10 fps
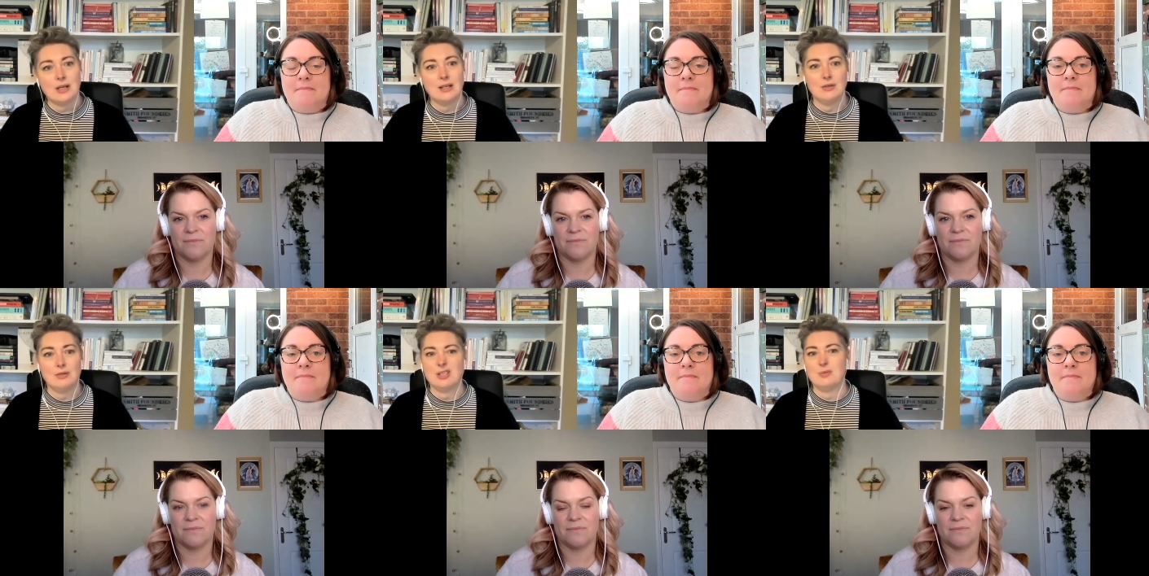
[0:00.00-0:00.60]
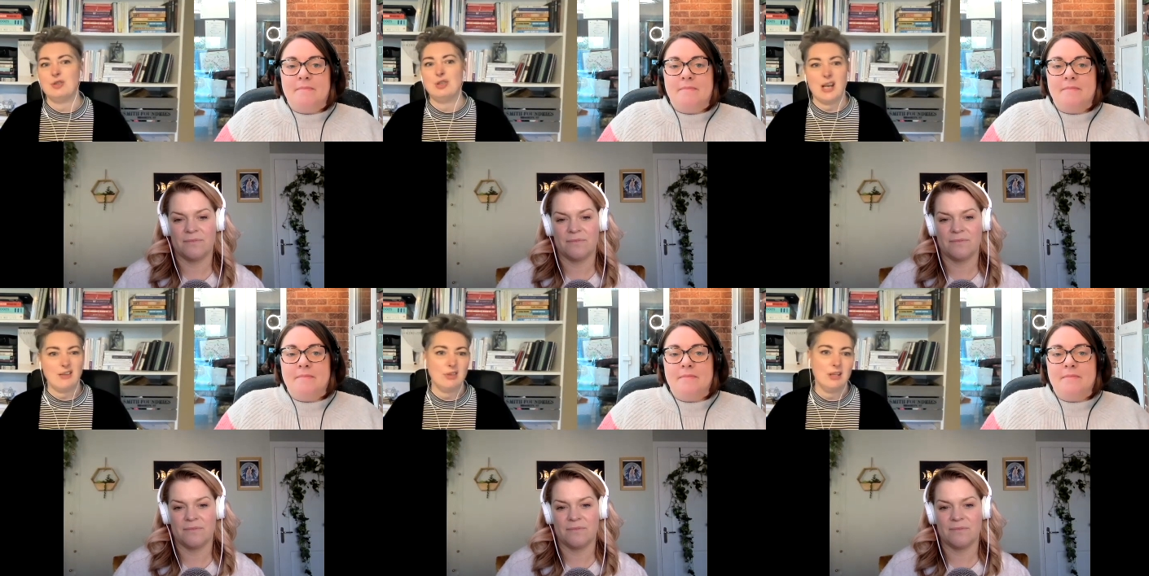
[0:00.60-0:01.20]
Speaker 1: and just was
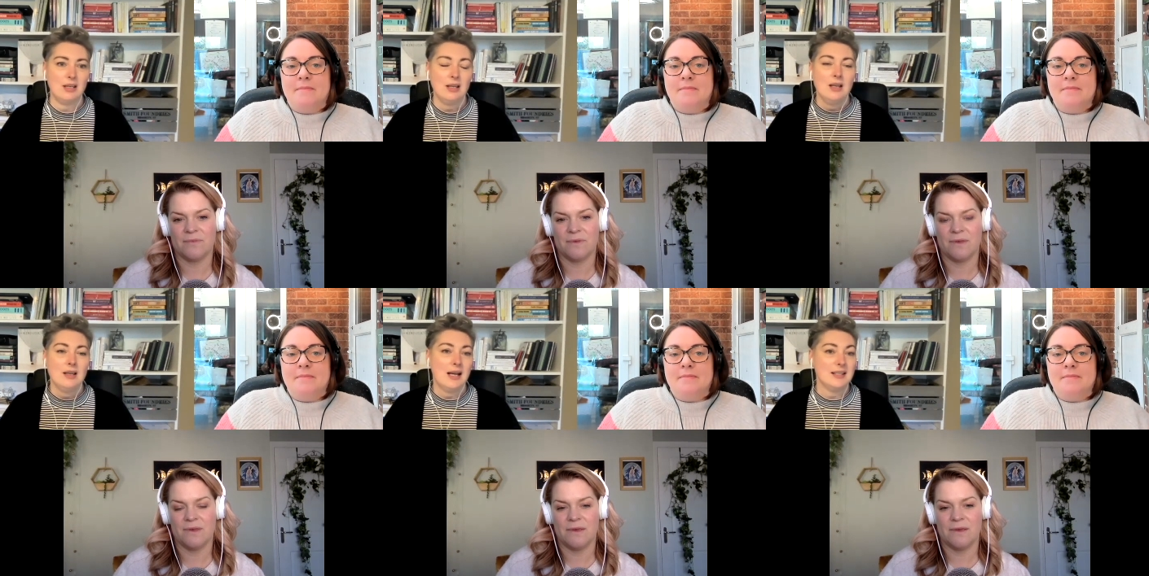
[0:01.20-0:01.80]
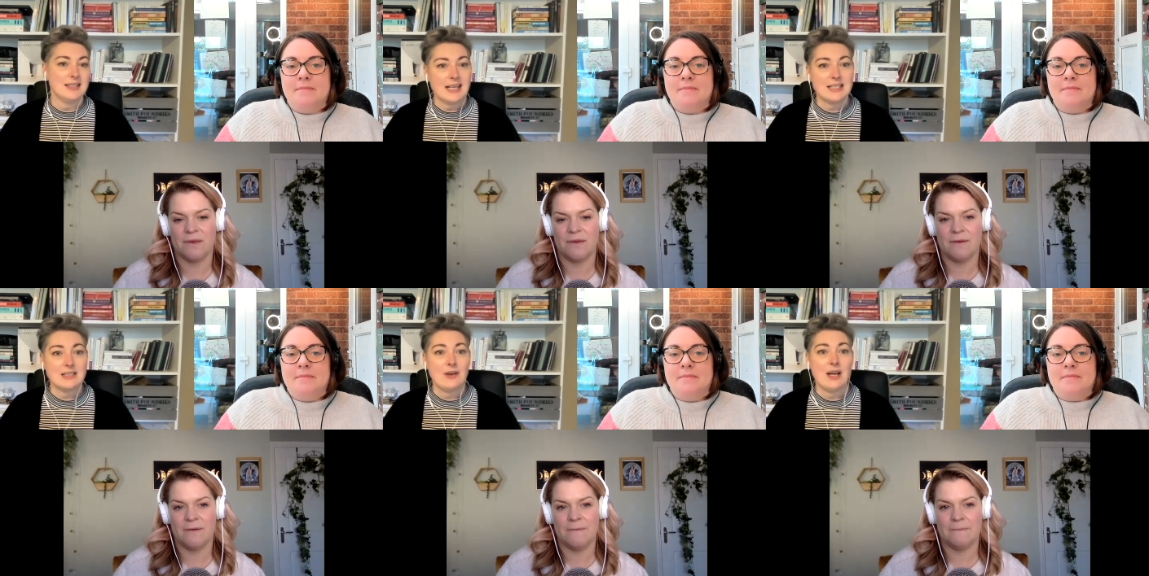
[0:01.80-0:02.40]
generally
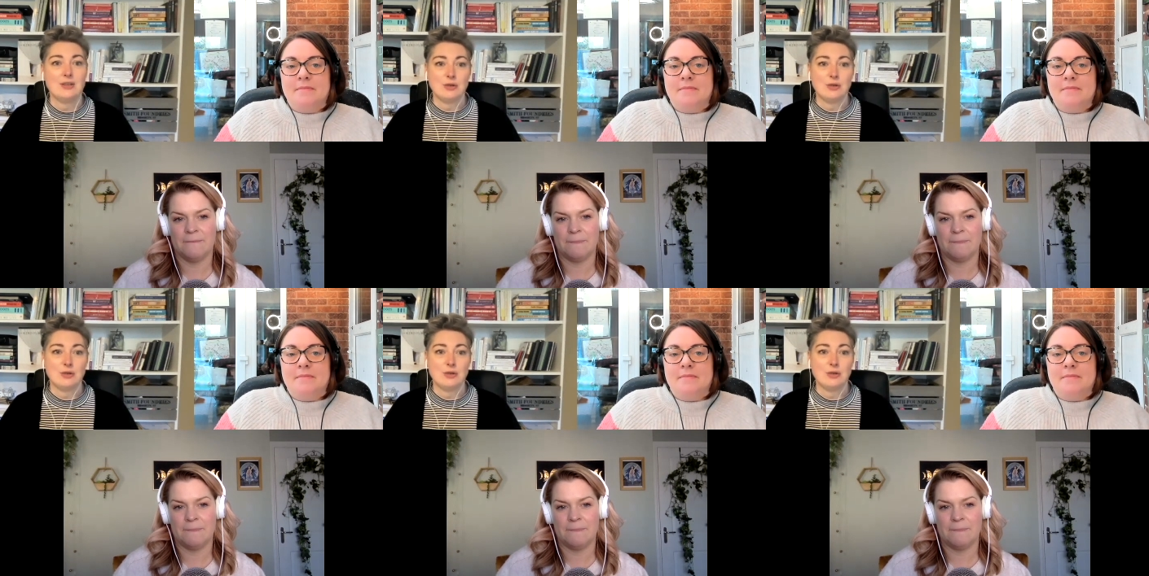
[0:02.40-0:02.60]
unsatisfied,